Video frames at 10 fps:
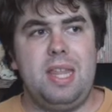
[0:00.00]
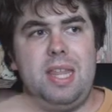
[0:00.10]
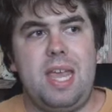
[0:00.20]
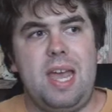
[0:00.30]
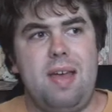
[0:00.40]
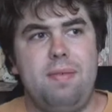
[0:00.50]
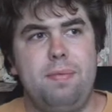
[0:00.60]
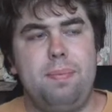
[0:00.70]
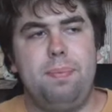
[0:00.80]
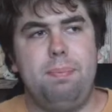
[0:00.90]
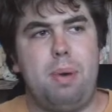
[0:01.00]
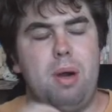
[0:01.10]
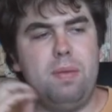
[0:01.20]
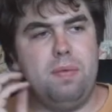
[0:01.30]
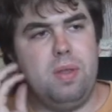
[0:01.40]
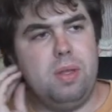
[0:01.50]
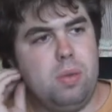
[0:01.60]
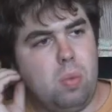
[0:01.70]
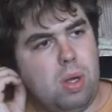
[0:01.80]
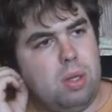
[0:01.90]
They have part of
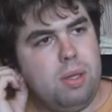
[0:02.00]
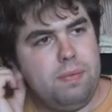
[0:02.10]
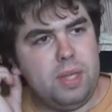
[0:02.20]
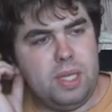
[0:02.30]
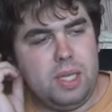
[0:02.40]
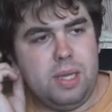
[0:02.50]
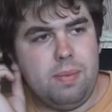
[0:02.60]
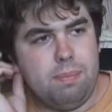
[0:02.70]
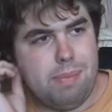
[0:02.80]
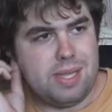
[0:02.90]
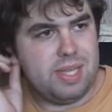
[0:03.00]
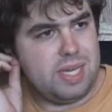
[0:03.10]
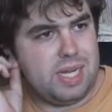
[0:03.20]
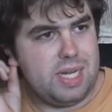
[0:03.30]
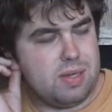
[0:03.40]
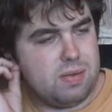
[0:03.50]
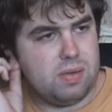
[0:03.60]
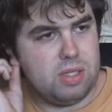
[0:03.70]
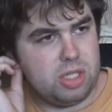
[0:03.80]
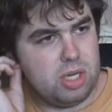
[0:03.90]
the wall of the mezzanine
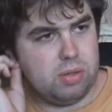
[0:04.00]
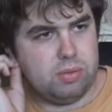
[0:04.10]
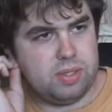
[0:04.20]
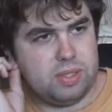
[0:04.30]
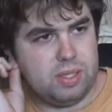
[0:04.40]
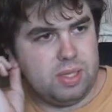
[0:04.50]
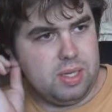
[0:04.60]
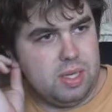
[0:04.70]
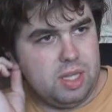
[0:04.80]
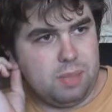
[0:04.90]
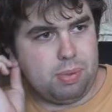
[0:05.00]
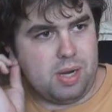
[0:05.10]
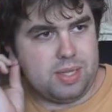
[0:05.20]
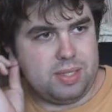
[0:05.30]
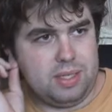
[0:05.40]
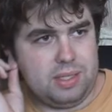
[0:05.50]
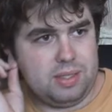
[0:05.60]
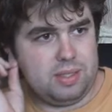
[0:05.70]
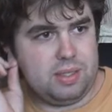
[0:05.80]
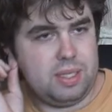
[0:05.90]
shows the
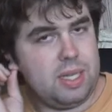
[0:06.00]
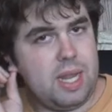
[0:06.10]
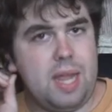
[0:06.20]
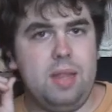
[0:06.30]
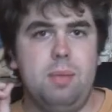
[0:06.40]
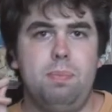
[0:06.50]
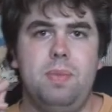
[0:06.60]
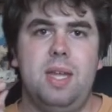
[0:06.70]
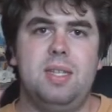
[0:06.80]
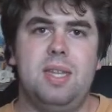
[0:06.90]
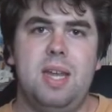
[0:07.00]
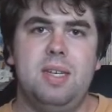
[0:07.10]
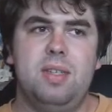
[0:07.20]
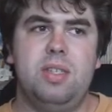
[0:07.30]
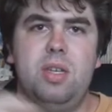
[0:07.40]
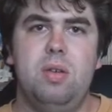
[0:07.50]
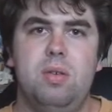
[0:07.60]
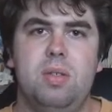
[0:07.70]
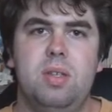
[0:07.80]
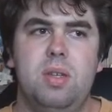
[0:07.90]
process that scientists
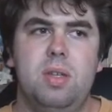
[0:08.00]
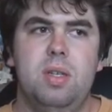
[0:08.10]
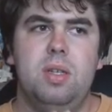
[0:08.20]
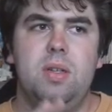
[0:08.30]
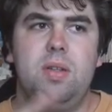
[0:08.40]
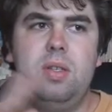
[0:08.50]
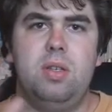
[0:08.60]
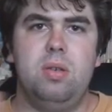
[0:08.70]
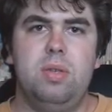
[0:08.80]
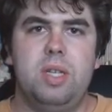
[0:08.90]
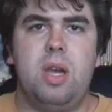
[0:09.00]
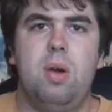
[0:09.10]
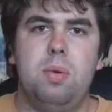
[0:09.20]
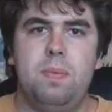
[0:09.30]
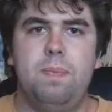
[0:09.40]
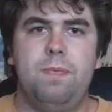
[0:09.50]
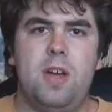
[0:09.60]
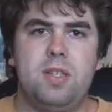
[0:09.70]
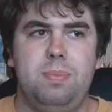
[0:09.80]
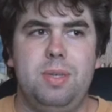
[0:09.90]
use to decode
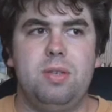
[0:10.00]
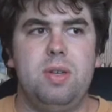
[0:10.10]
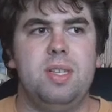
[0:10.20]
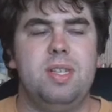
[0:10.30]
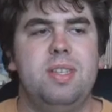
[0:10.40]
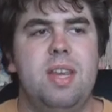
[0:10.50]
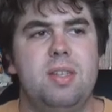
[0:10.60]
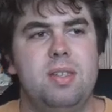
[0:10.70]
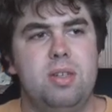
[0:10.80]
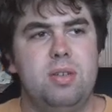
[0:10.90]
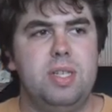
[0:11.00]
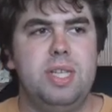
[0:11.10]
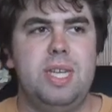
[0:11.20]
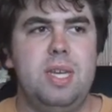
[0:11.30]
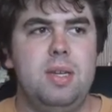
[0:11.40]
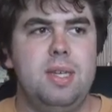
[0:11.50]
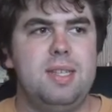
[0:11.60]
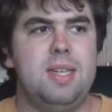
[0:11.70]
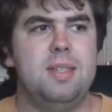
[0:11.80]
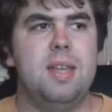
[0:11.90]
fossil mysteries. In this case, they're using the
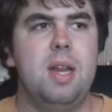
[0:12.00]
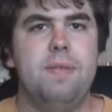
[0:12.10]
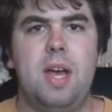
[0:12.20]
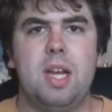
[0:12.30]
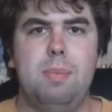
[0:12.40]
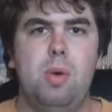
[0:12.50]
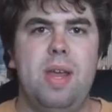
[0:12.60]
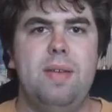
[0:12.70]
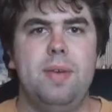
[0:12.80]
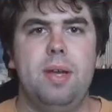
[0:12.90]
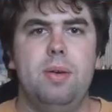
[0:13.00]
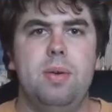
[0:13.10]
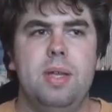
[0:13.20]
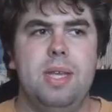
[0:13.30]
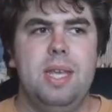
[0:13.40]
nesting site of Acamoevo